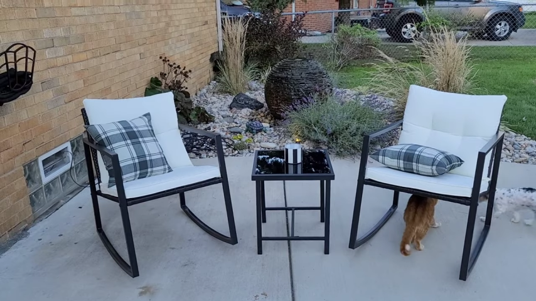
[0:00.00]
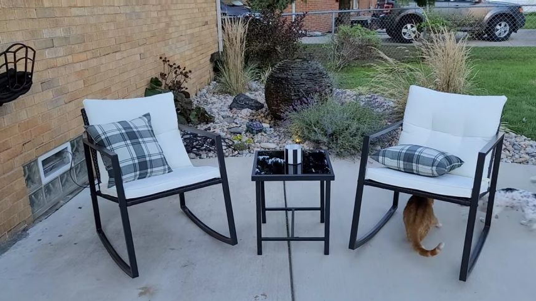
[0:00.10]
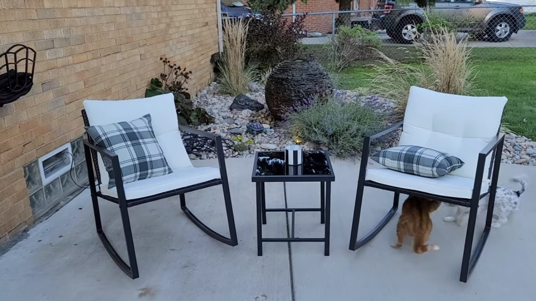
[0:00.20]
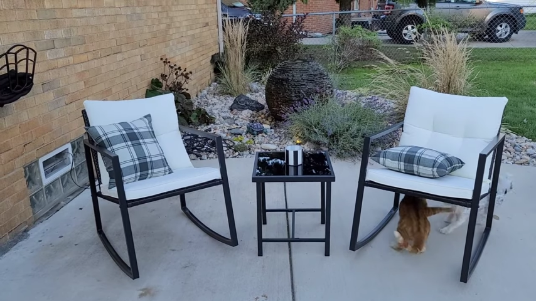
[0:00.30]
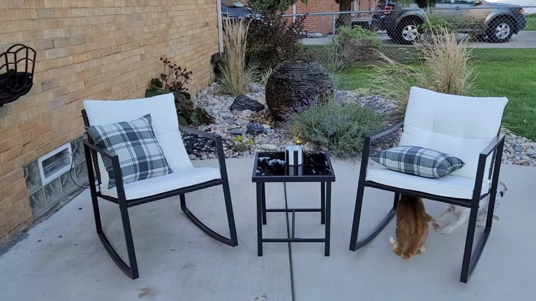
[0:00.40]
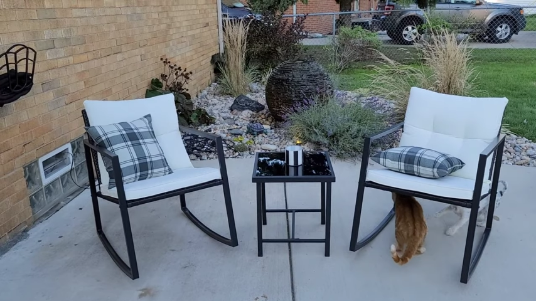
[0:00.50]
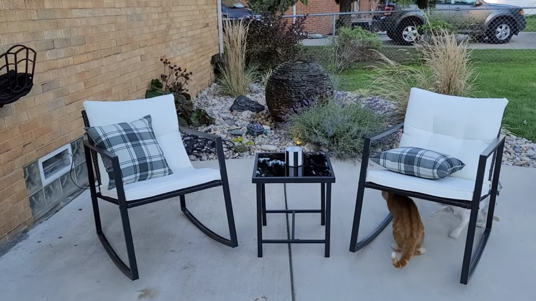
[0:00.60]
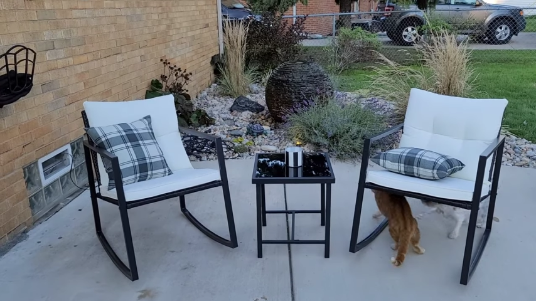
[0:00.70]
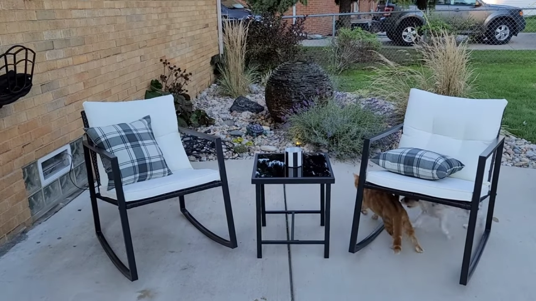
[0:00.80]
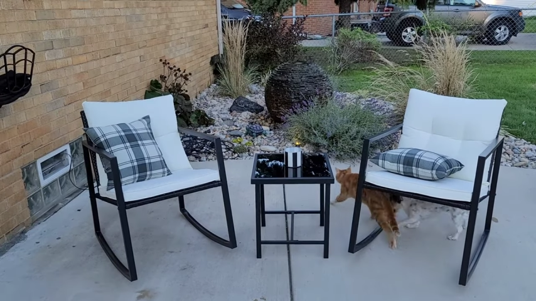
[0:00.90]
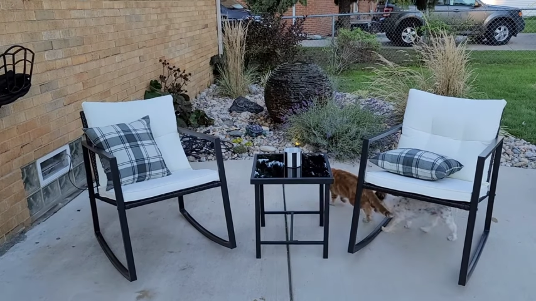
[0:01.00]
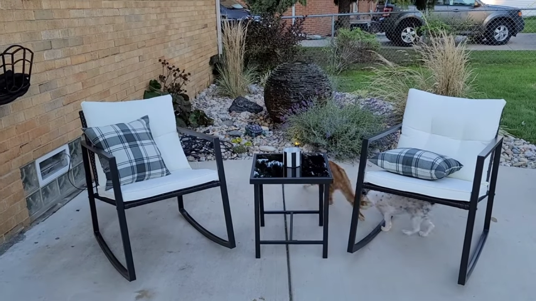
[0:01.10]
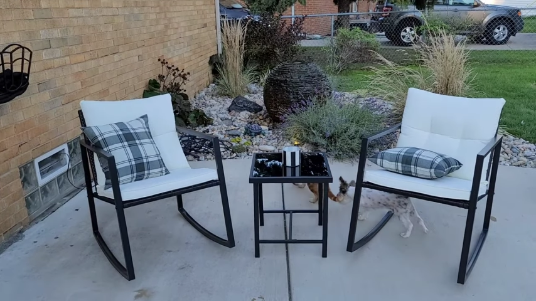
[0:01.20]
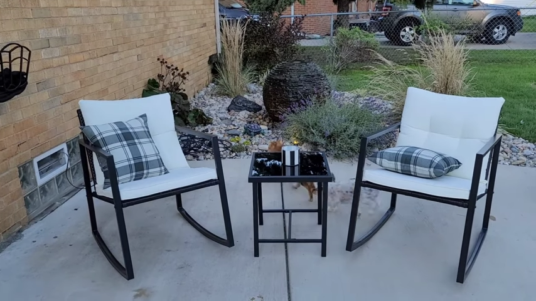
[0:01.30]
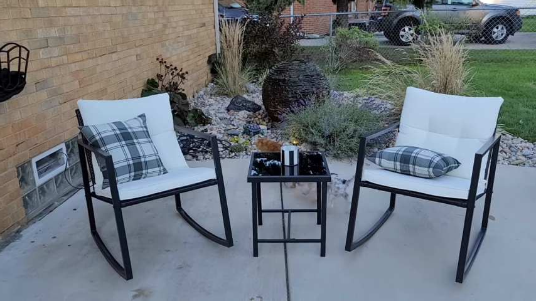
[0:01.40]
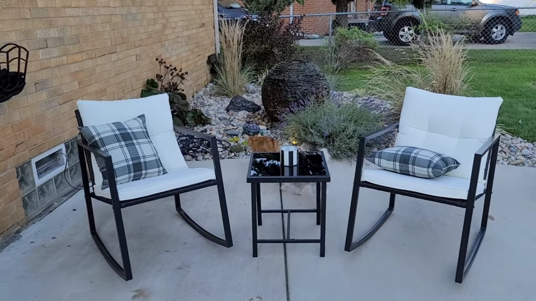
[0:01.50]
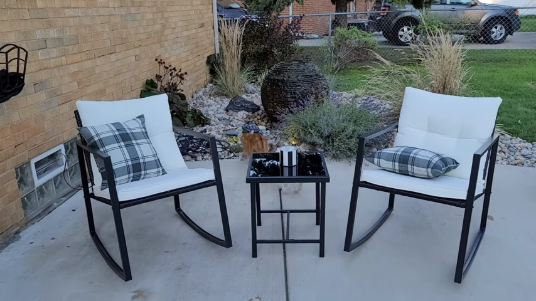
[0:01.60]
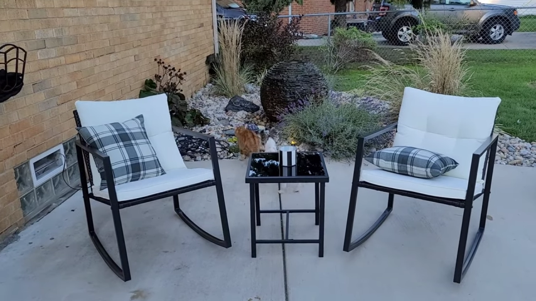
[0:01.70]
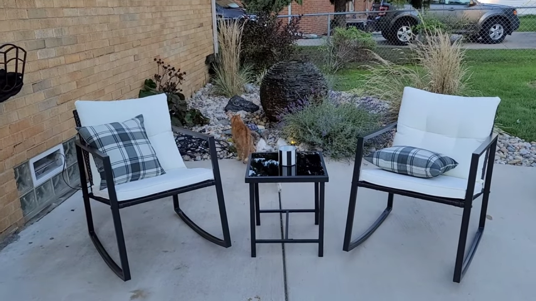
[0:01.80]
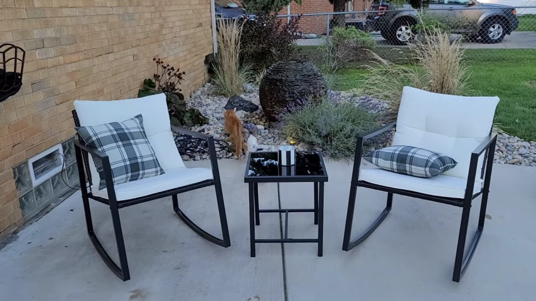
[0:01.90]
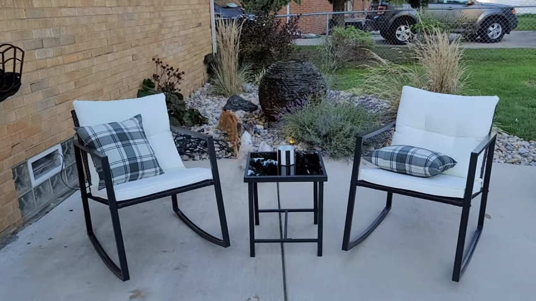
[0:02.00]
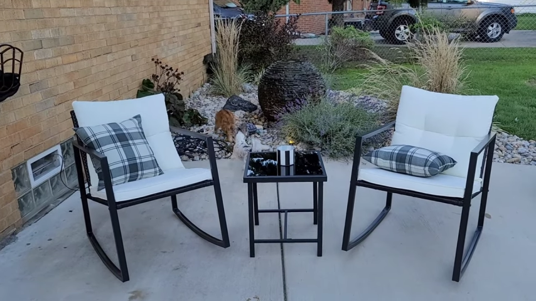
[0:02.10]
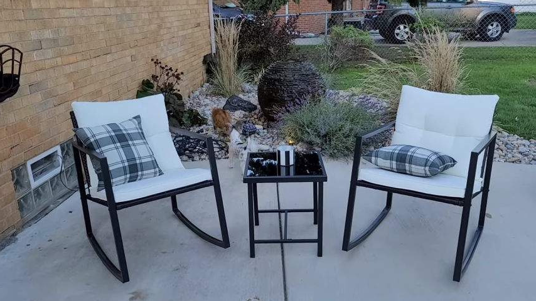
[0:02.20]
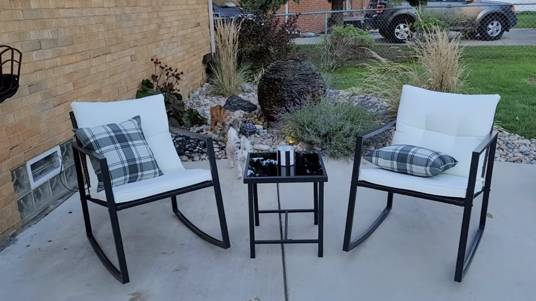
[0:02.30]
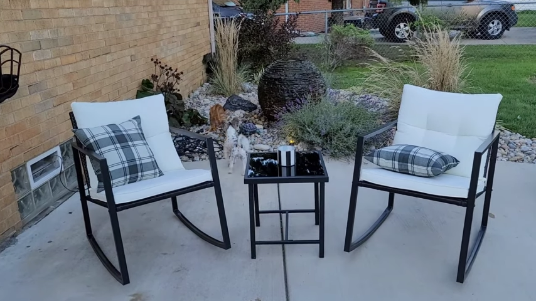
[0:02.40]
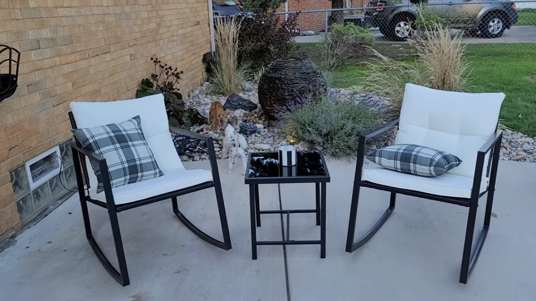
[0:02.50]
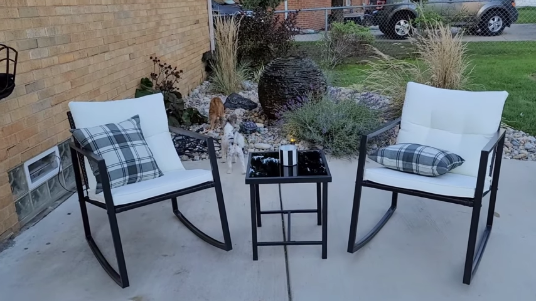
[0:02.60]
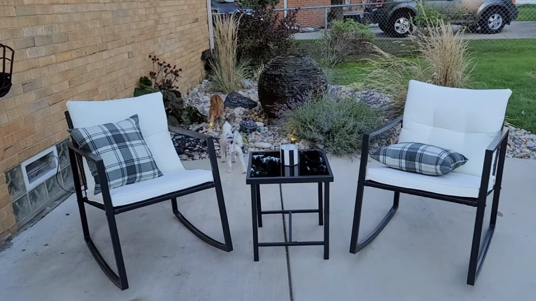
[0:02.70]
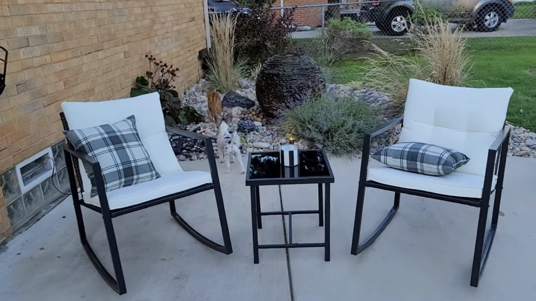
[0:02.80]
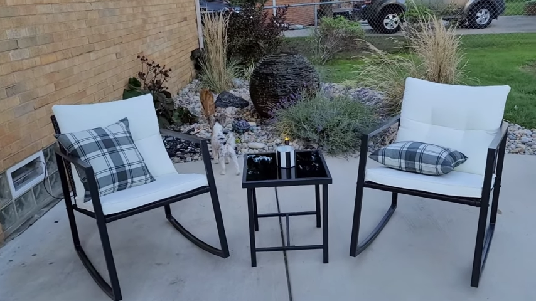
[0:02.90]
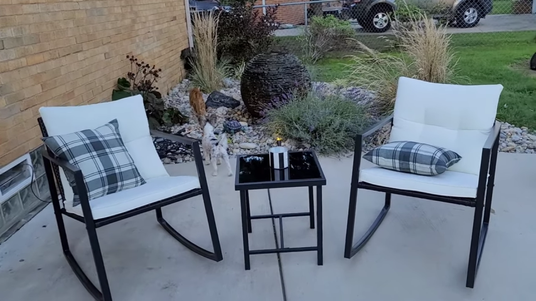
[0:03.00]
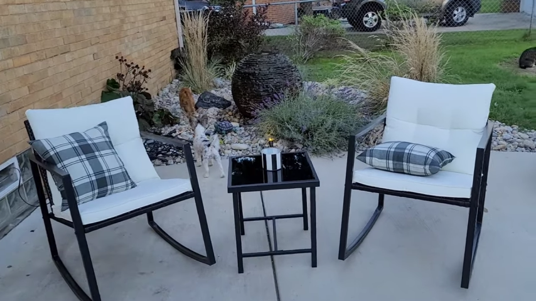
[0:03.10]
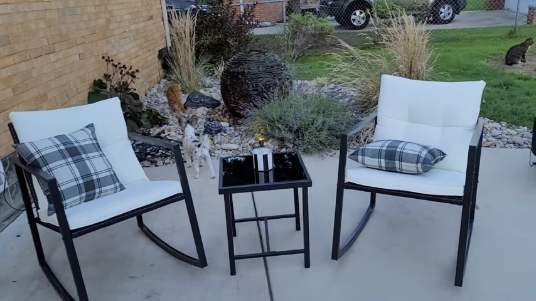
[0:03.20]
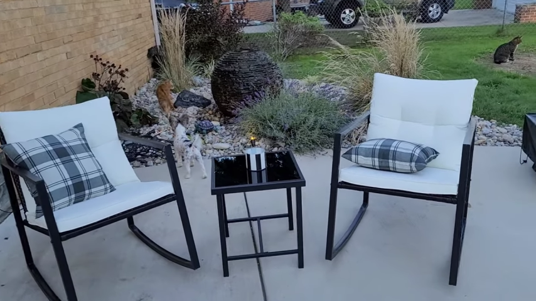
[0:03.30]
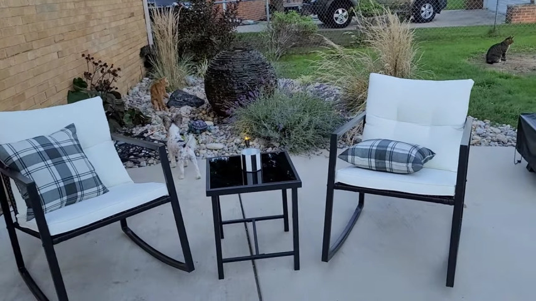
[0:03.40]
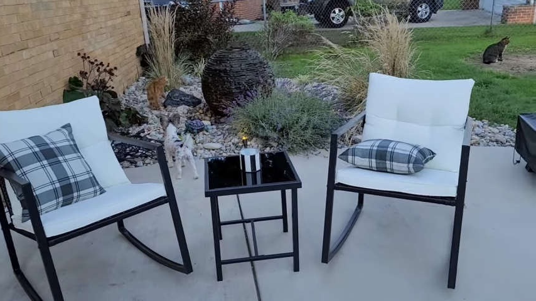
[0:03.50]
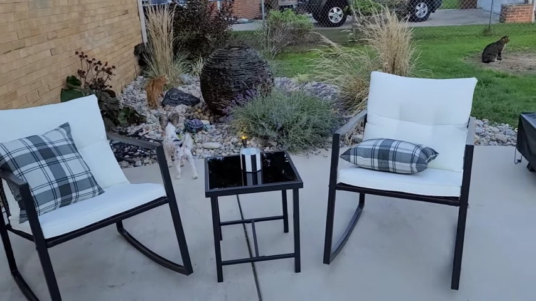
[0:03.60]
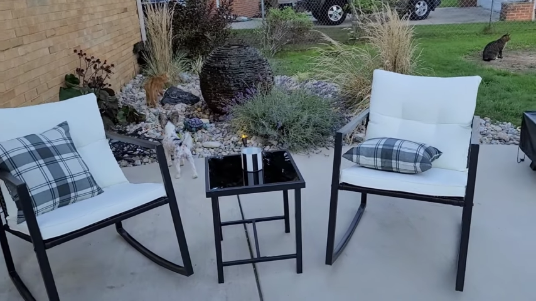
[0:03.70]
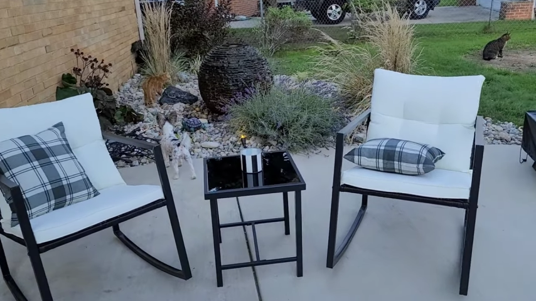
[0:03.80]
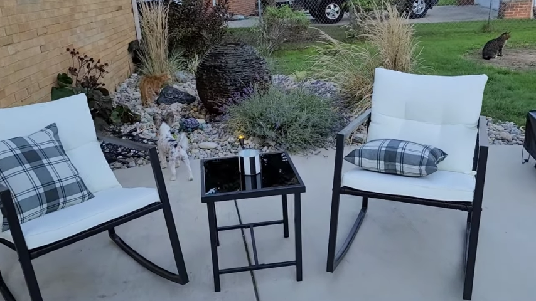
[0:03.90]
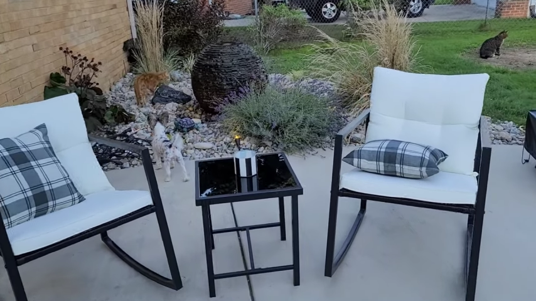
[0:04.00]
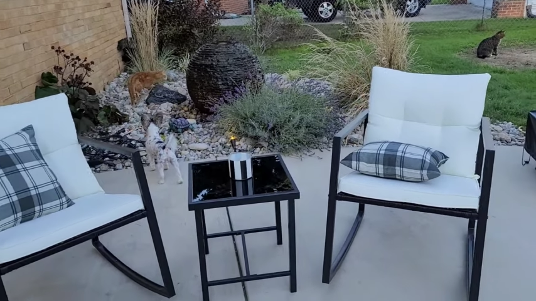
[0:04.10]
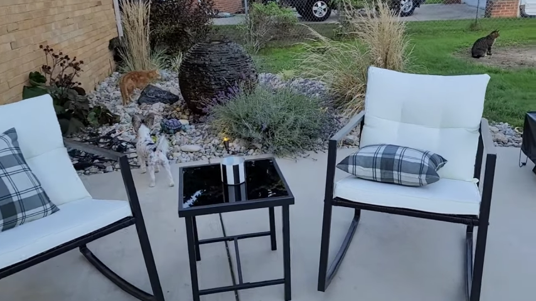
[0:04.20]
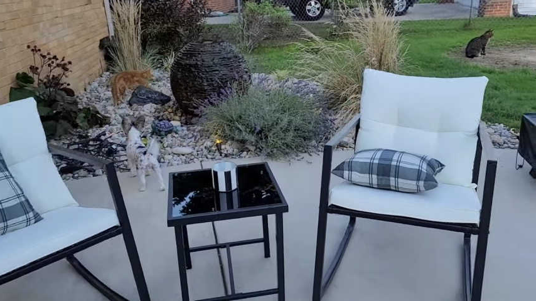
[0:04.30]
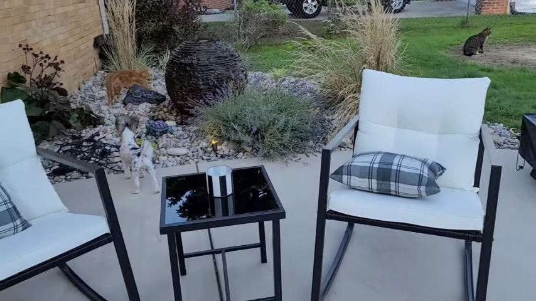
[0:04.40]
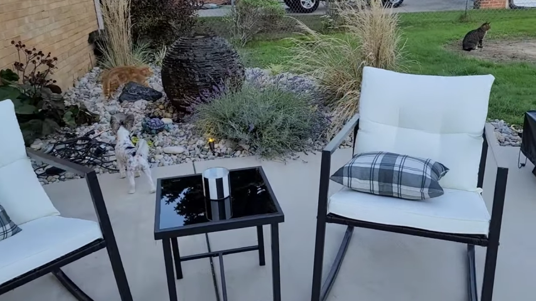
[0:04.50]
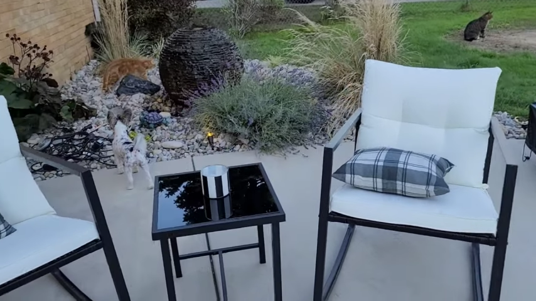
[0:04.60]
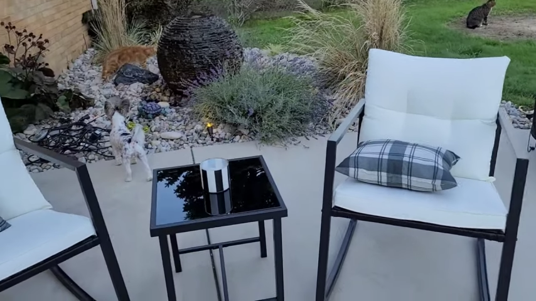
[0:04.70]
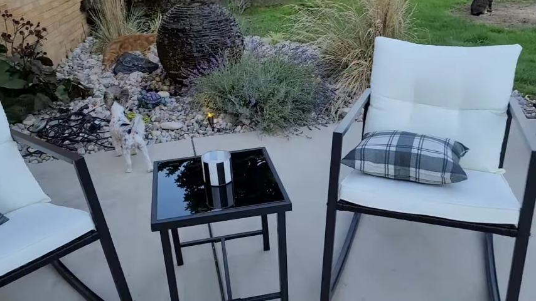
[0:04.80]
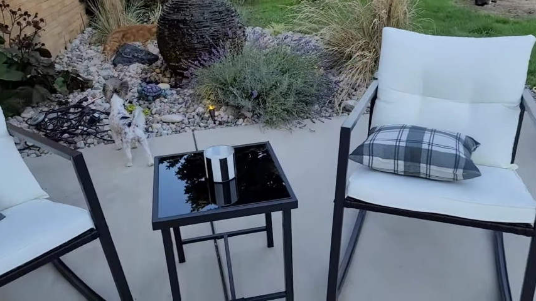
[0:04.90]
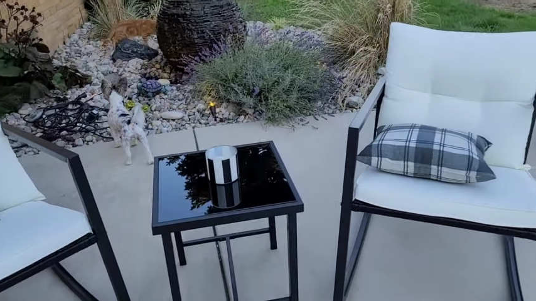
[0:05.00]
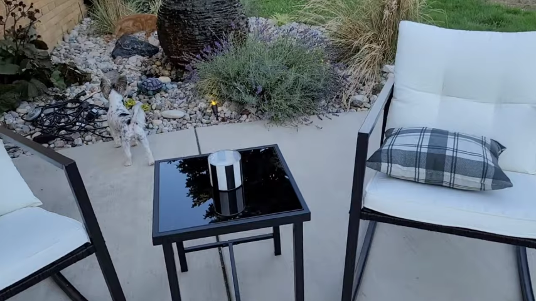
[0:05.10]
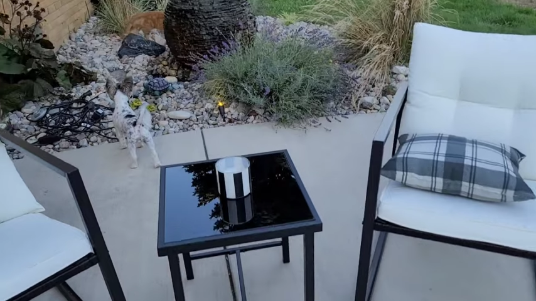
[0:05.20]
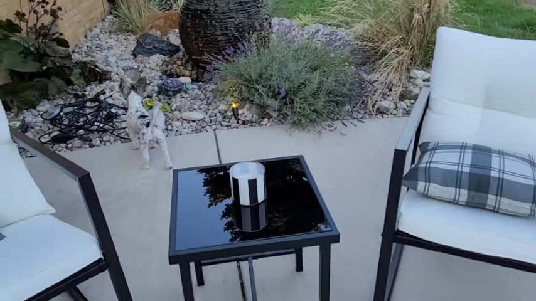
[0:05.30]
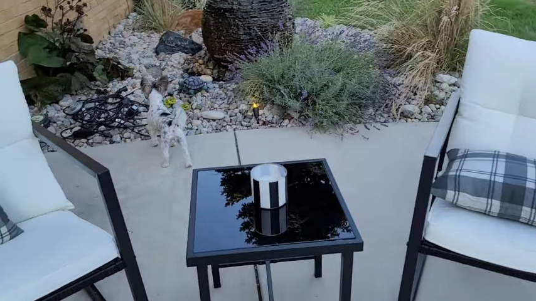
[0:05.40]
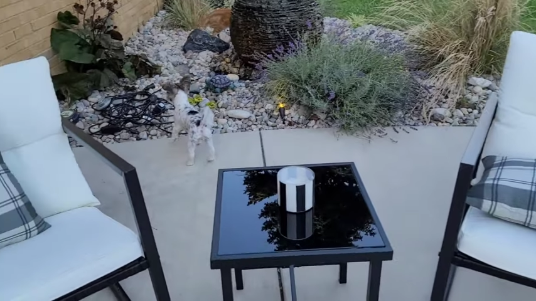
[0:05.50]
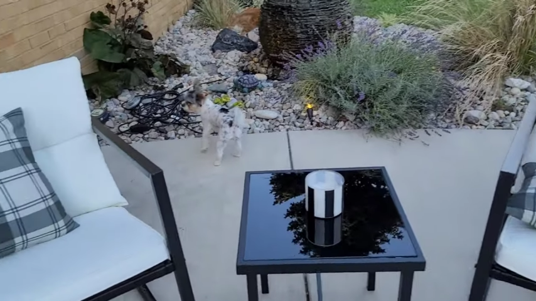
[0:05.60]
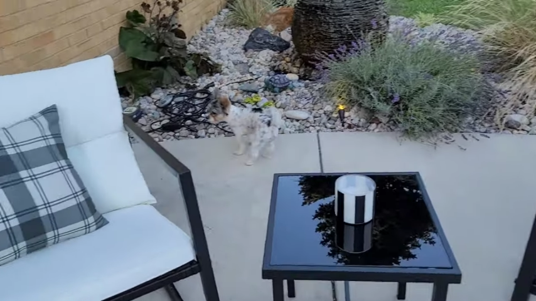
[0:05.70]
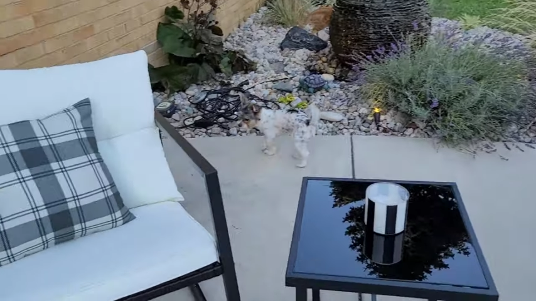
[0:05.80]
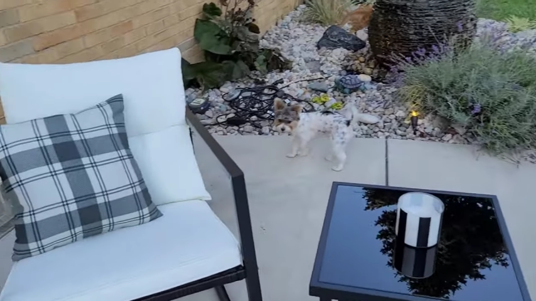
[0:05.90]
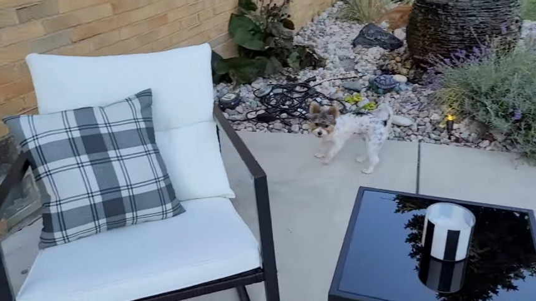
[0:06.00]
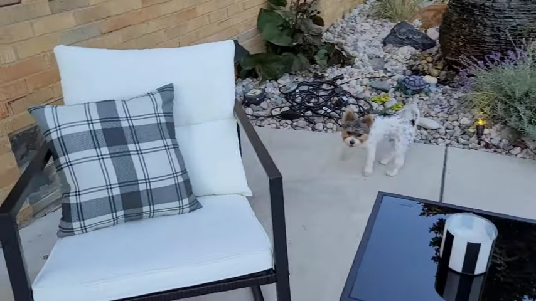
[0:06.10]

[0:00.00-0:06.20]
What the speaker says: Nobody's mouth can be seen.